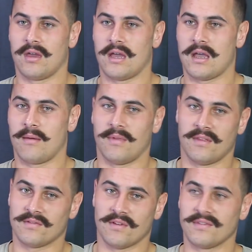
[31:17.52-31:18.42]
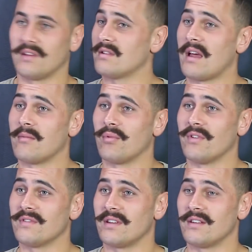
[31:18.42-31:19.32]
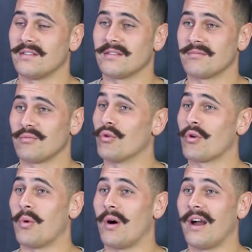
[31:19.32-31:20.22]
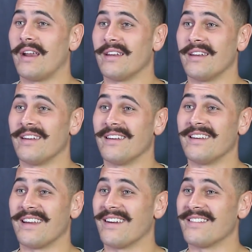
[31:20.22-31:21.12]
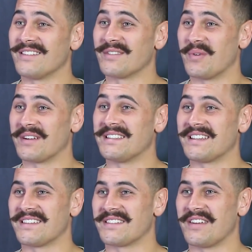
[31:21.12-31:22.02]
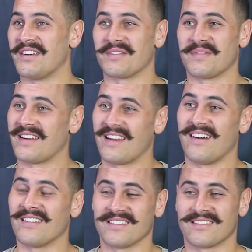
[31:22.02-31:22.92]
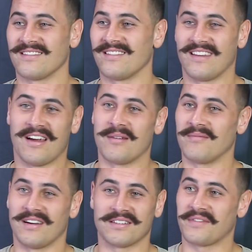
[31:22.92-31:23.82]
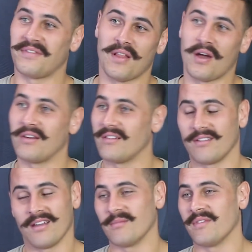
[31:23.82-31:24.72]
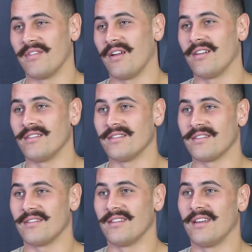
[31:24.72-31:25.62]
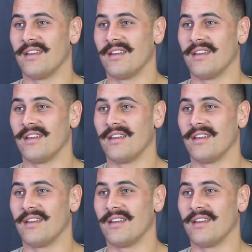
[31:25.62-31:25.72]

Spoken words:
and there's obviously other boys that are just real quiet and just want to stick to themselves, but I just float. I'm a floater. Just